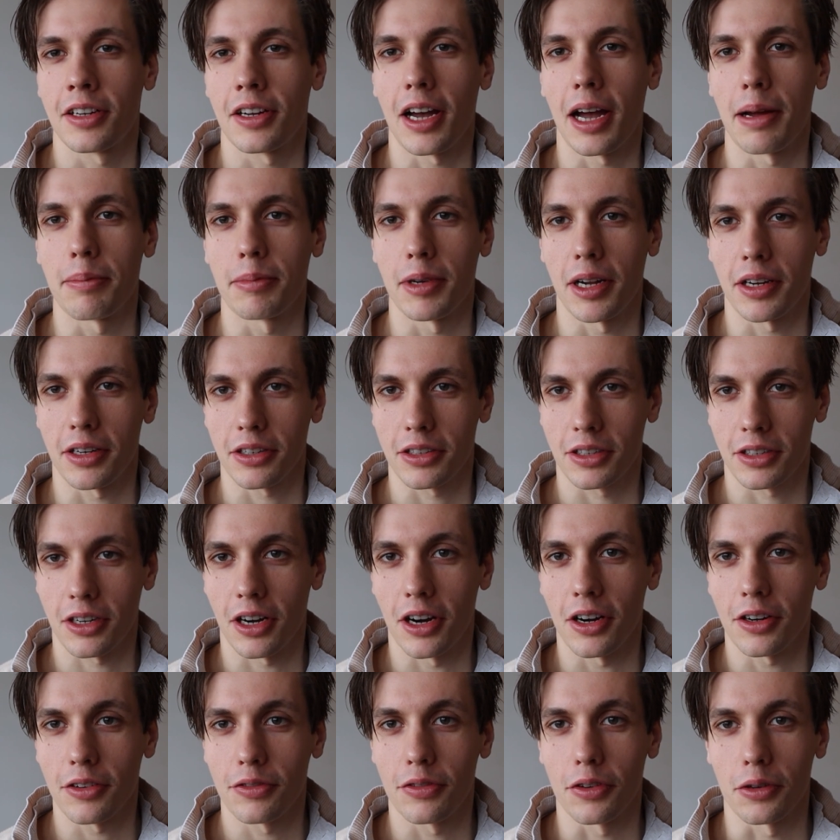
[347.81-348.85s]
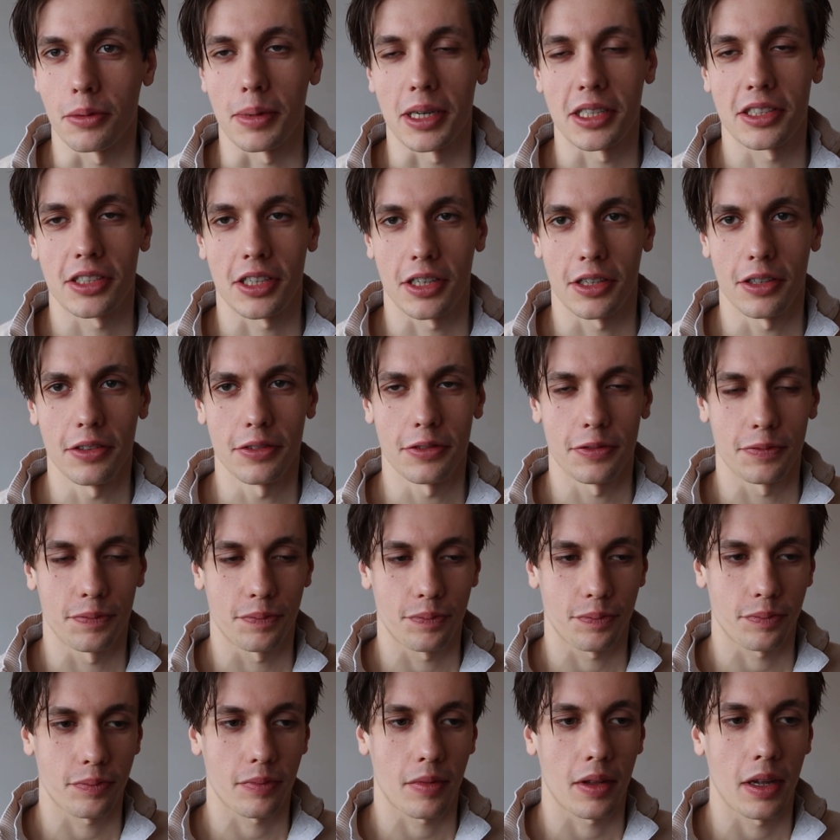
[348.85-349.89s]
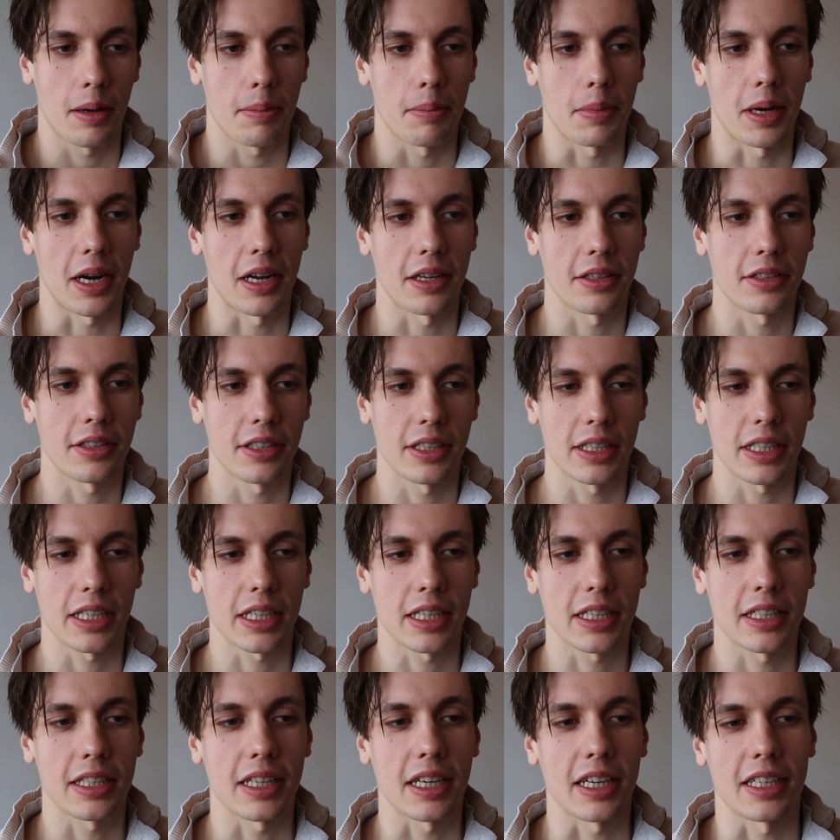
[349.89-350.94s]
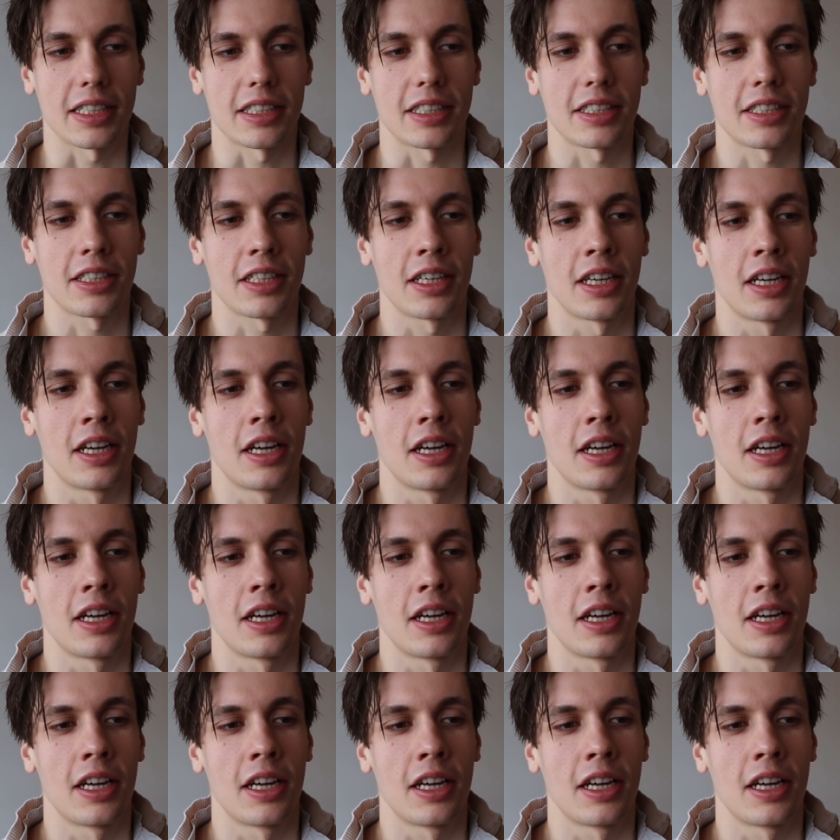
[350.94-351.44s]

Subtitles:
I'm not a carnivore myself, but I think that